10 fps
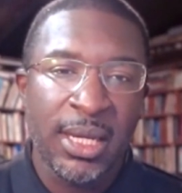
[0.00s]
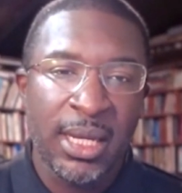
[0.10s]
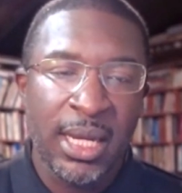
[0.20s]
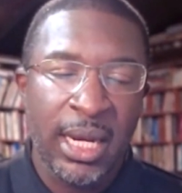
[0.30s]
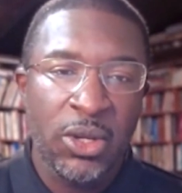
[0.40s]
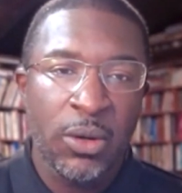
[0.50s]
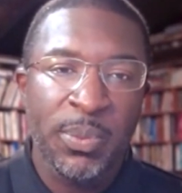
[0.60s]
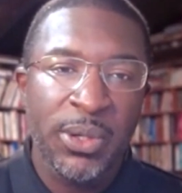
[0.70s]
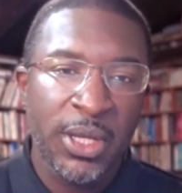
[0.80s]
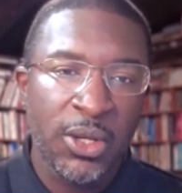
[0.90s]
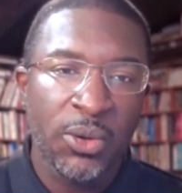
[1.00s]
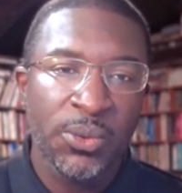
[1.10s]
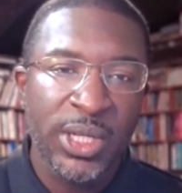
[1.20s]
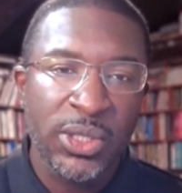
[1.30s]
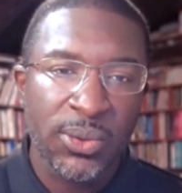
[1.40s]
and that you're putting your
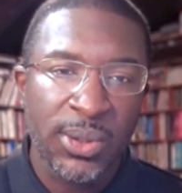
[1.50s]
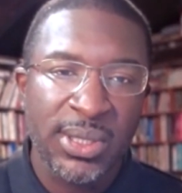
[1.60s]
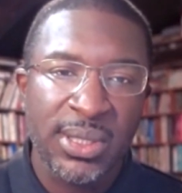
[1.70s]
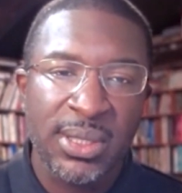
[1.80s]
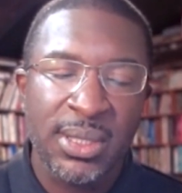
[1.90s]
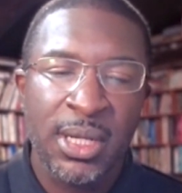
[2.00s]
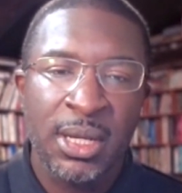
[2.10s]
resources